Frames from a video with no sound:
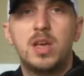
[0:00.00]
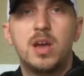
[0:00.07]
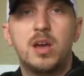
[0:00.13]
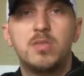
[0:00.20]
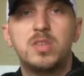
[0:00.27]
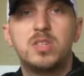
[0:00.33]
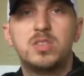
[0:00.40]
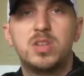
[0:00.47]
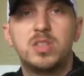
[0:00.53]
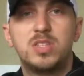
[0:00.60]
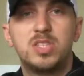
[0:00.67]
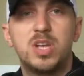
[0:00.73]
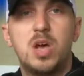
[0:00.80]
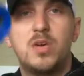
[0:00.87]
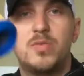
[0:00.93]
of these on the
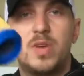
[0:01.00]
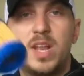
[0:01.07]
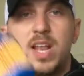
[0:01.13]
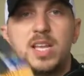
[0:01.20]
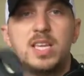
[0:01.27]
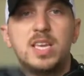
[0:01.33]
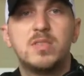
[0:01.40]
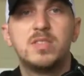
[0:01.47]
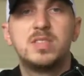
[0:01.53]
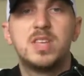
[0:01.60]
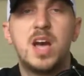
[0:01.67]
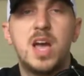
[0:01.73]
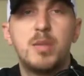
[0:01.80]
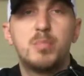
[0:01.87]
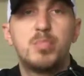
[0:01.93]
shelf at any given
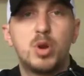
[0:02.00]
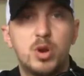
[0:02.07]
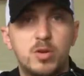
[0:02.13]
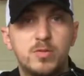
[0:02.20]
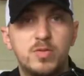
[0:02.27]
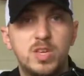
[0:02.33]
time per